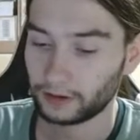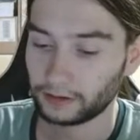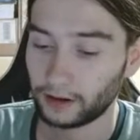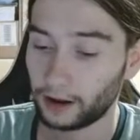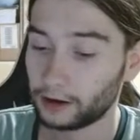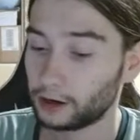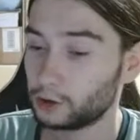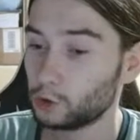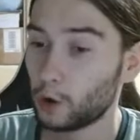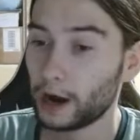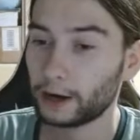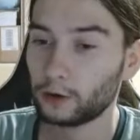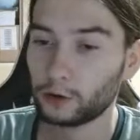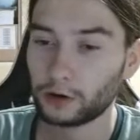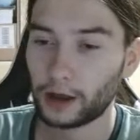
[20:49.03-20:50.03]
Do
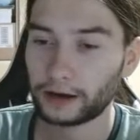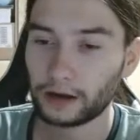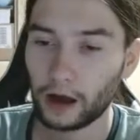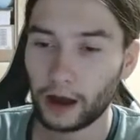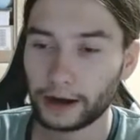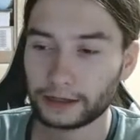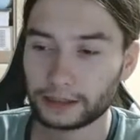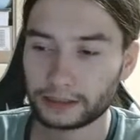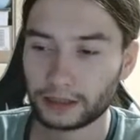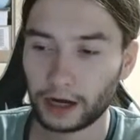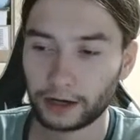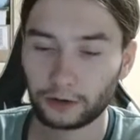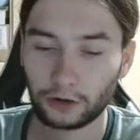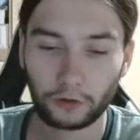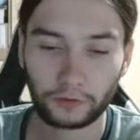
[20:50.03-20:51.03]
I look like
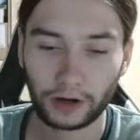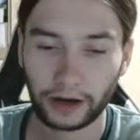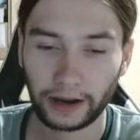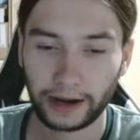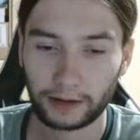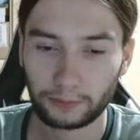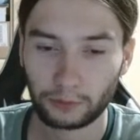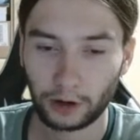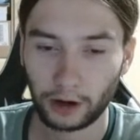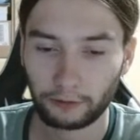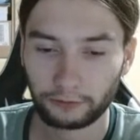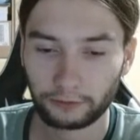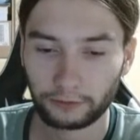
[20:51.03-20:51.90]
Einstein over here, bruh?